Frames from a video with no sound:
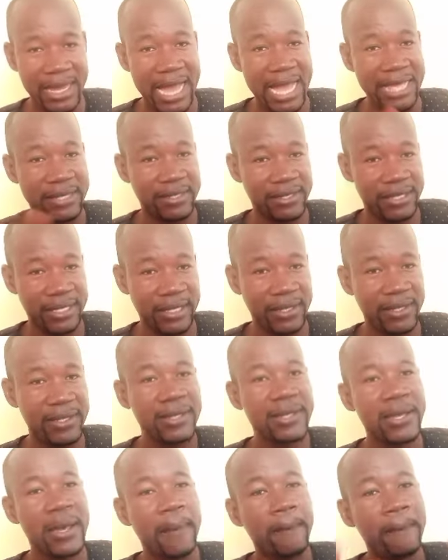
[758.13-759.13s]
and say,
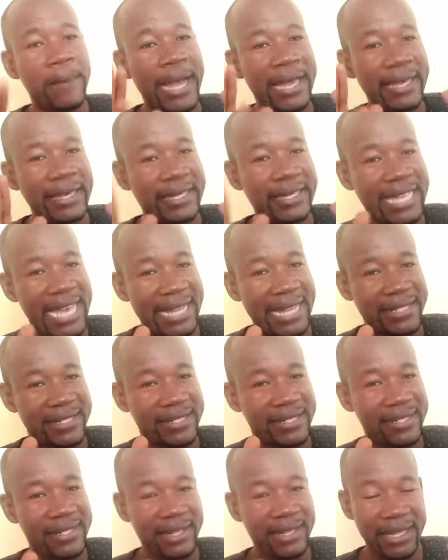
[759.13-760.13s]
my cat
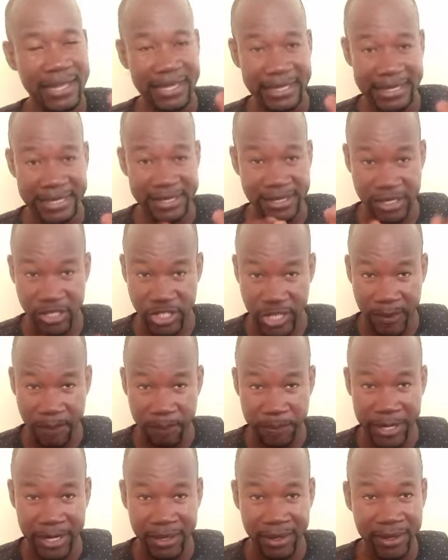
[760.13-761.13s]
is
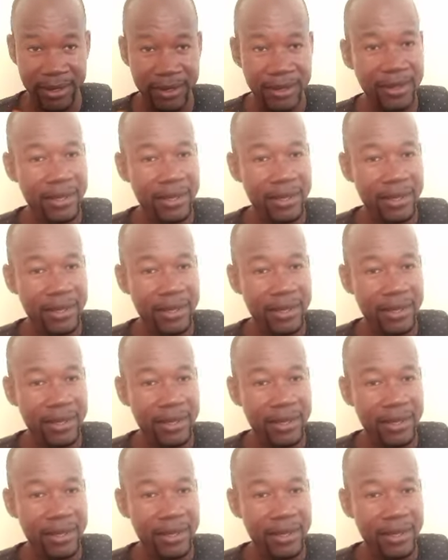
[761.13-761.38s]
jumping,